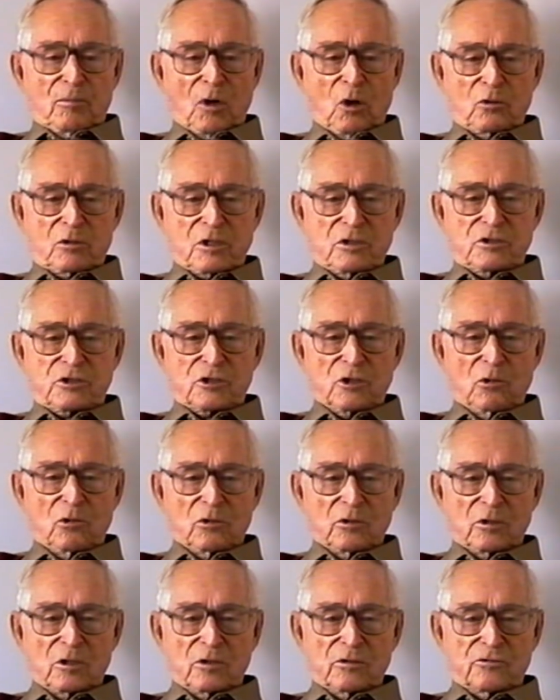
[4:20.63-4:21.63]
broke his
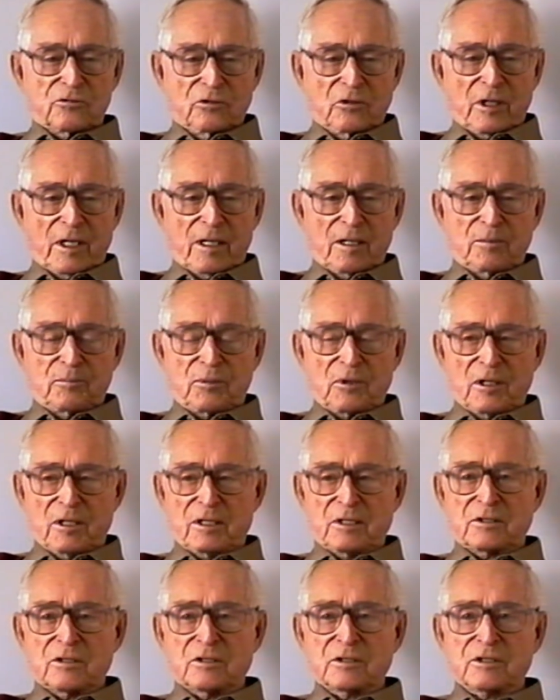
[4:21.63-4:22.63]
shoulder, threw it out of
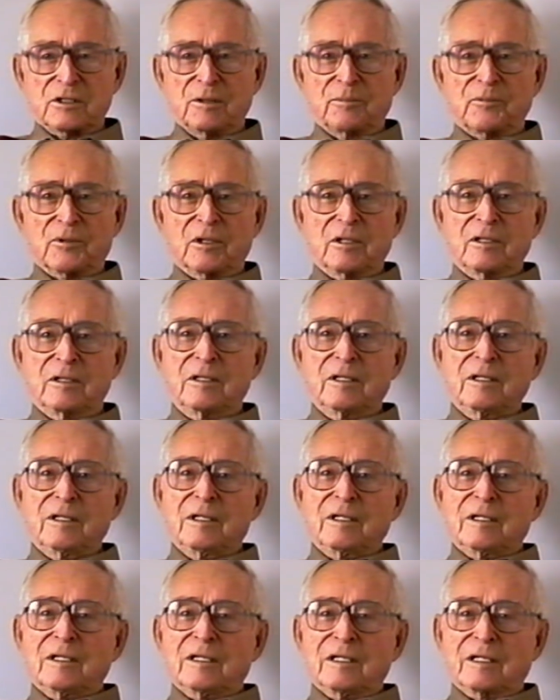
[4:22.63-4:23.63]
place or something.
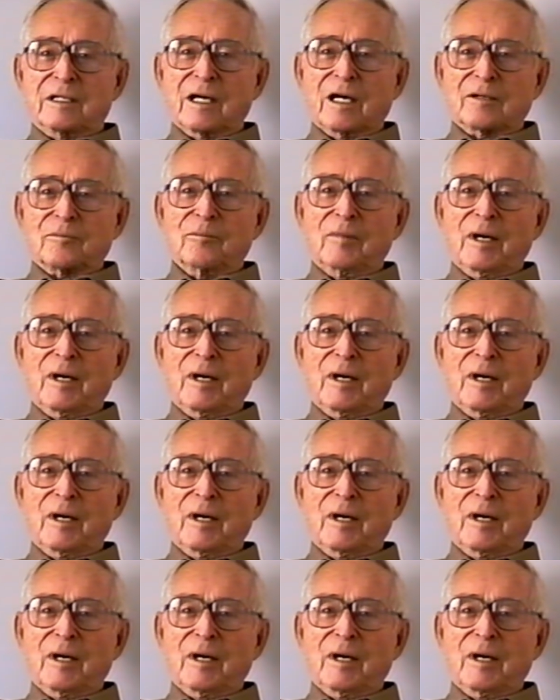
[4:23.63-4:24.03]
He got